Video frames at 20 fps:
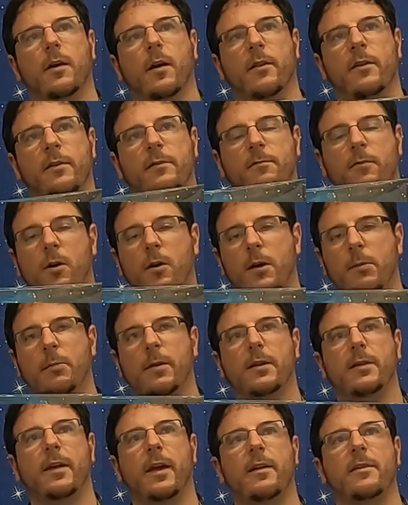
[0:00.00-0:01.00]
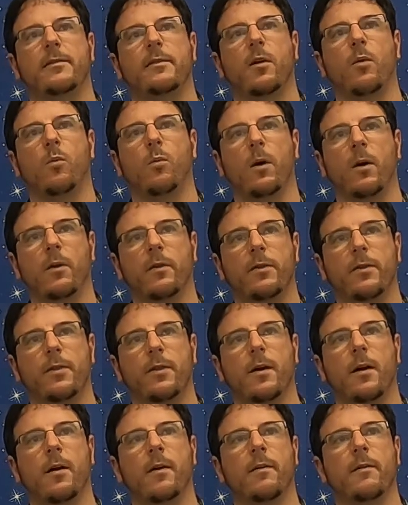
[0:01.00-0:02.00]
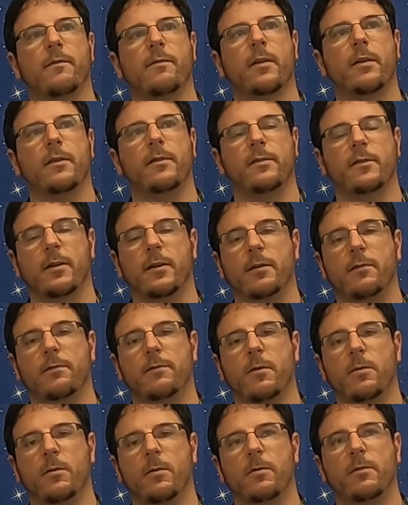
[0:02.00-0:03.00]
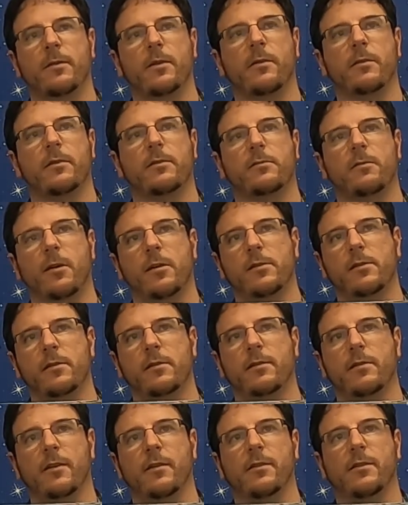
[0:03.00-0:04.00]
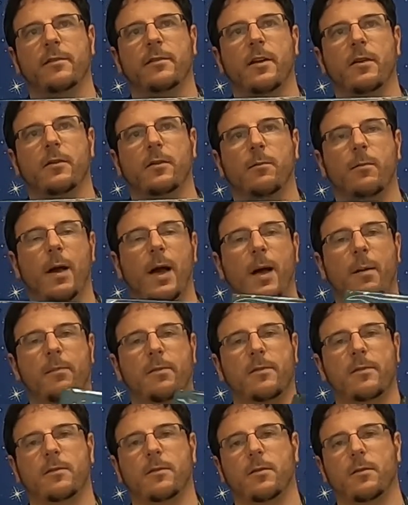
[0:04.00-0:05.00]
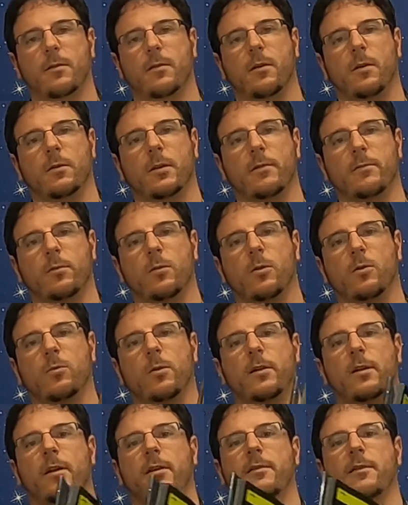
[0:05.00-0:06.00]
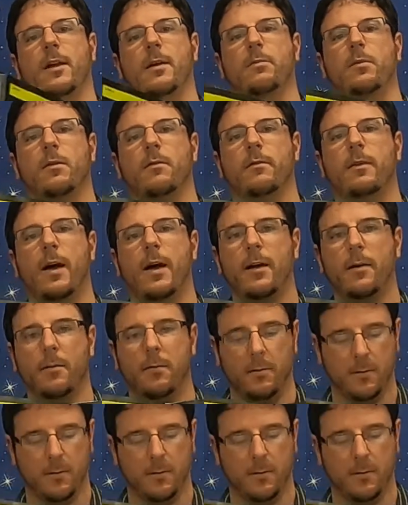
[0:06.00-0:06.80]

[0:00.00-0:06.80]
this volume contains a wealth of stunning photos, illustrations, and stellar maps. I'll give you a quick example of that.